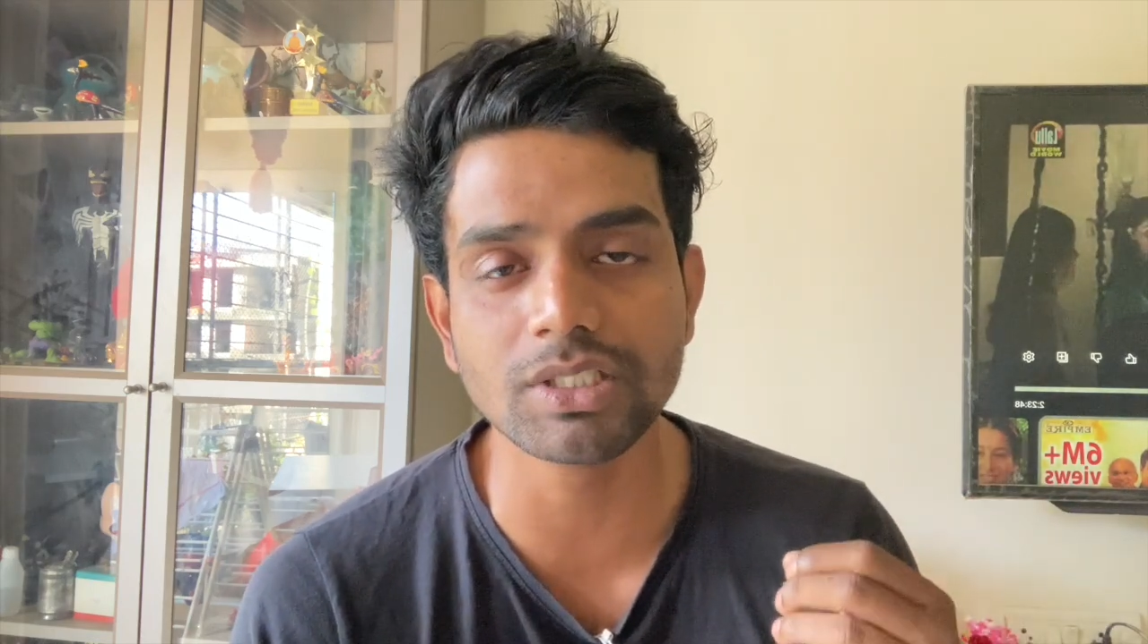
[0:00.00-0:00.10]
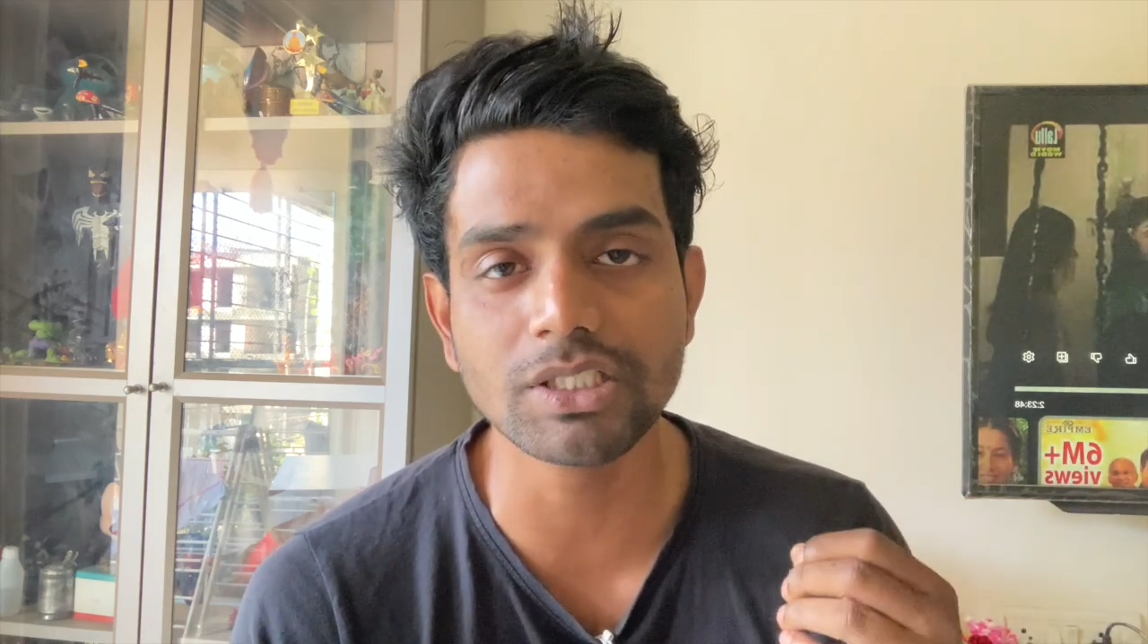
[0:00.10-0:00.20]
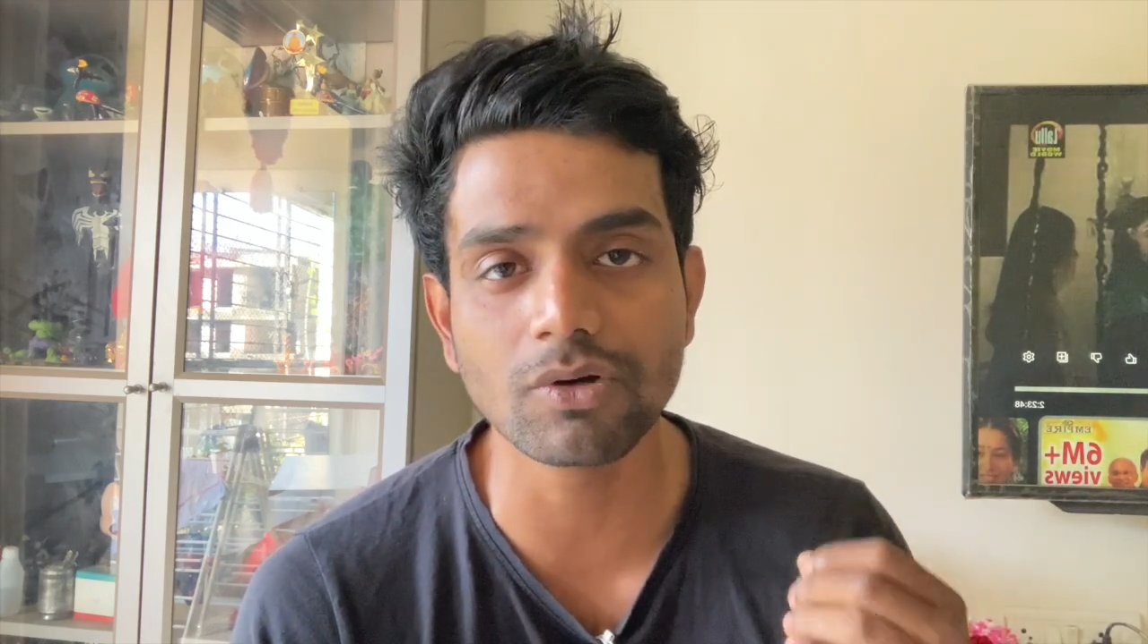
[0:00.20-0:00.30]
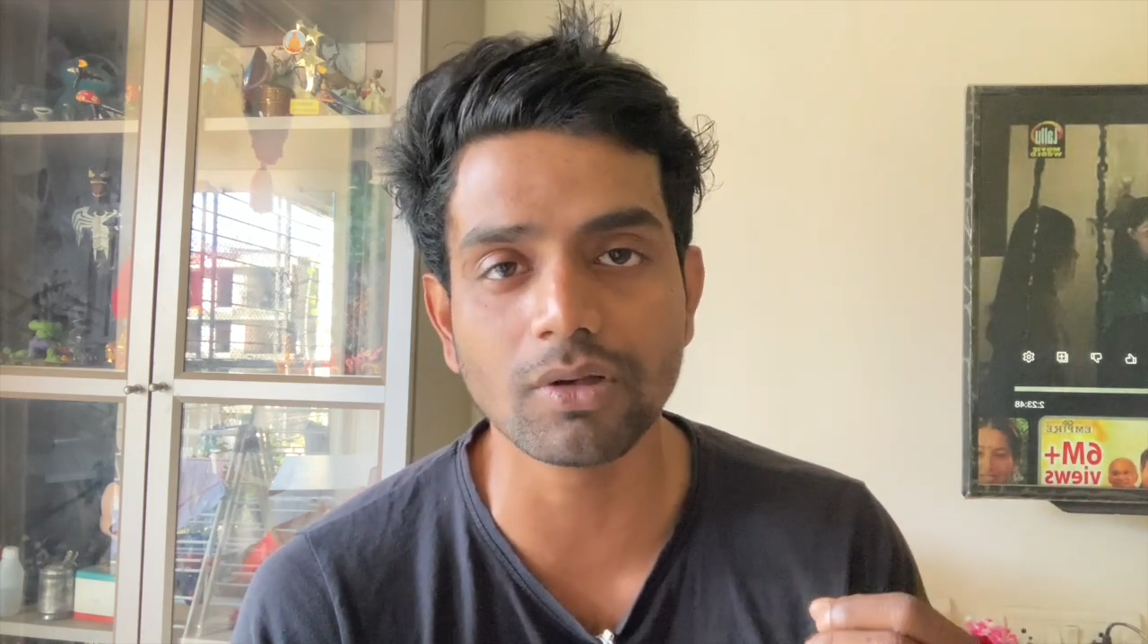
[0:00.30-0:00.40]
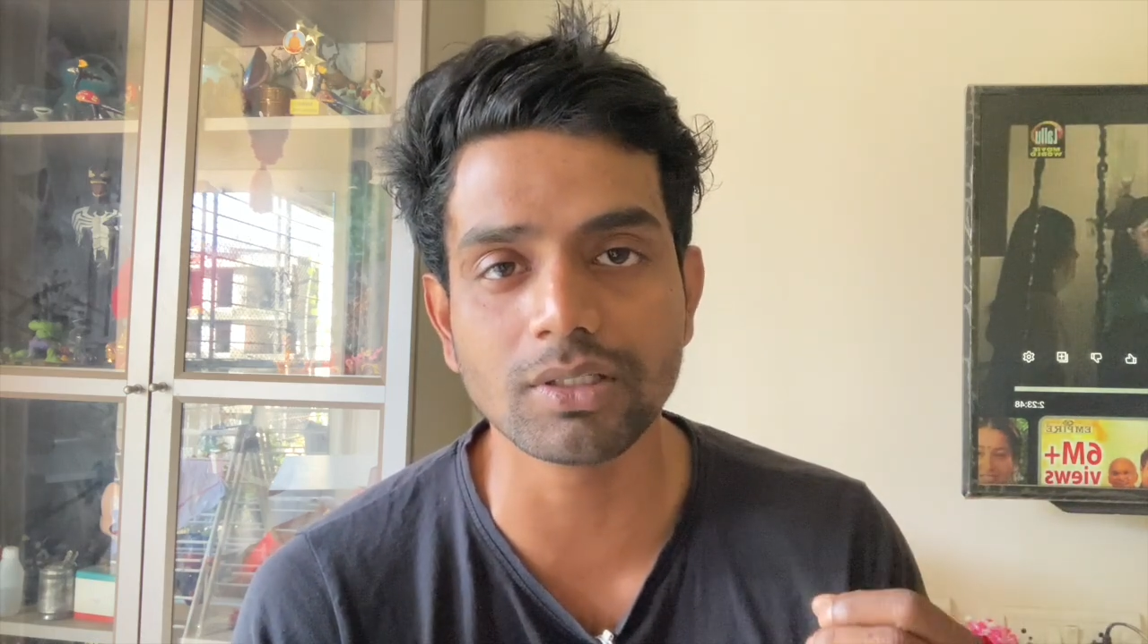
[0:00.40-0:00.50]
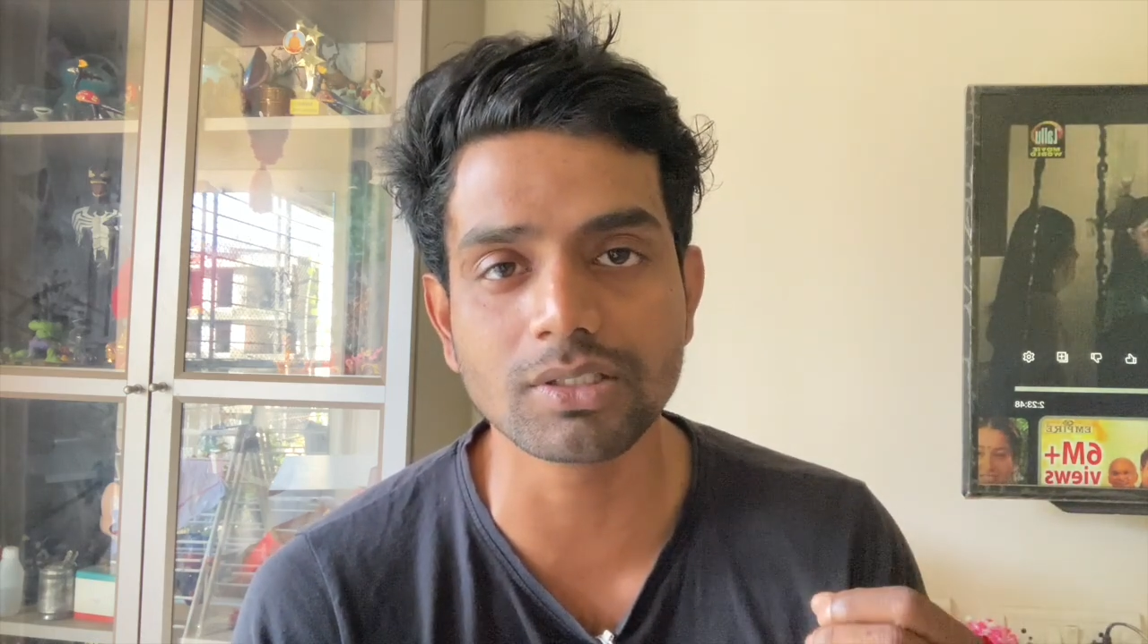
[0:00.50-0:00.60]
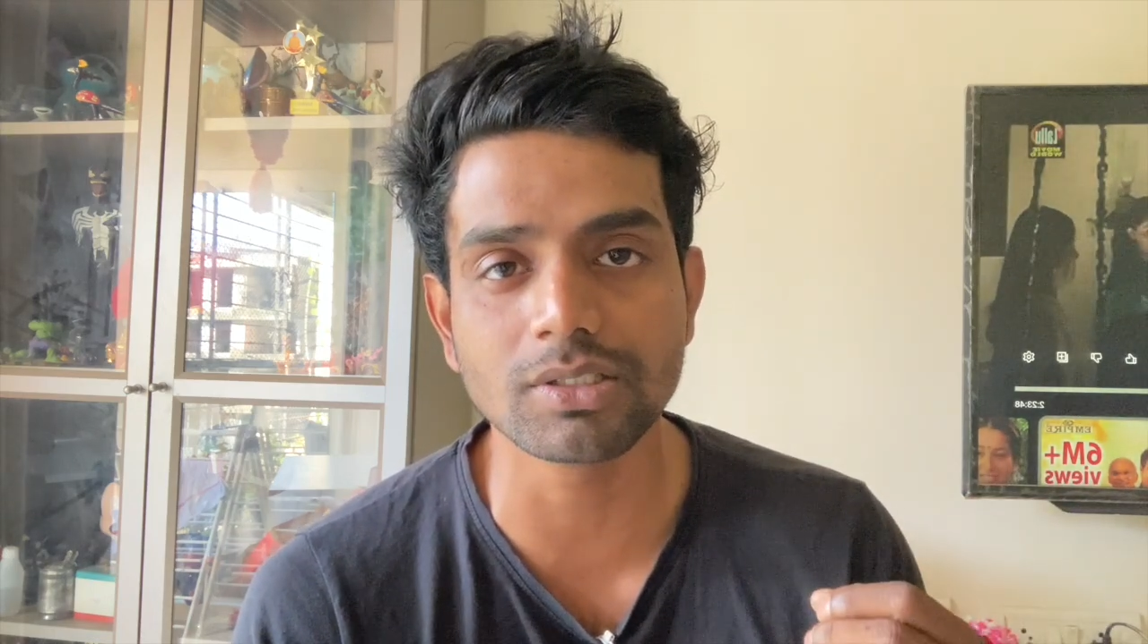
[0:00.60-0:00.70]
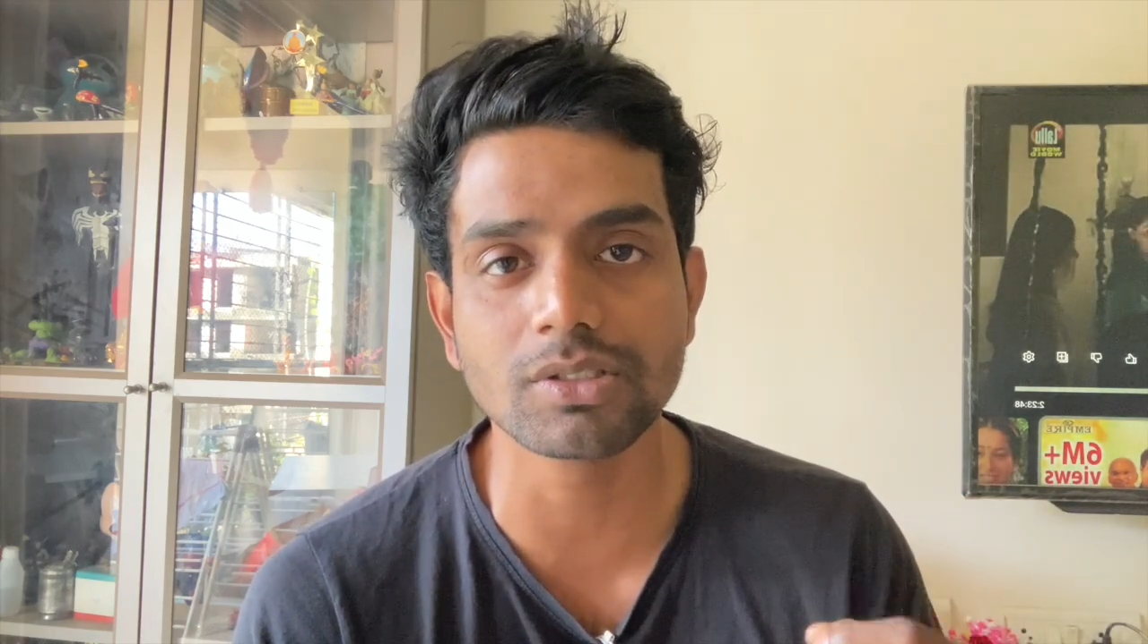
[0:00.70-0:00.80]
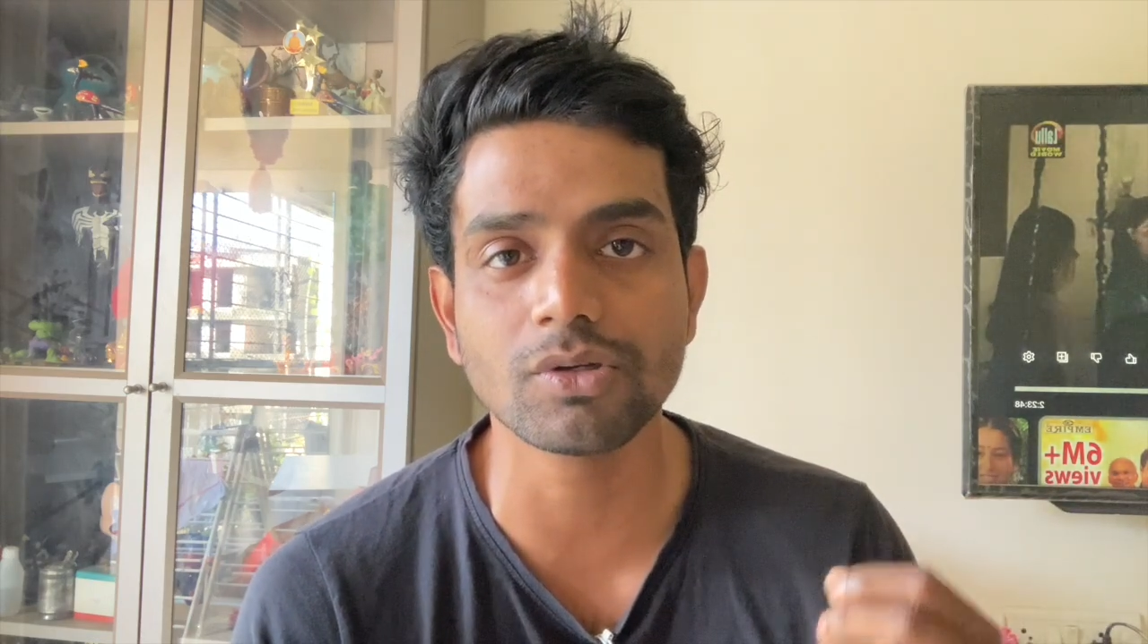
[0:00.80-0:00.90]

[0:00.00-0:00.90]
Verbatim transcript: colleges,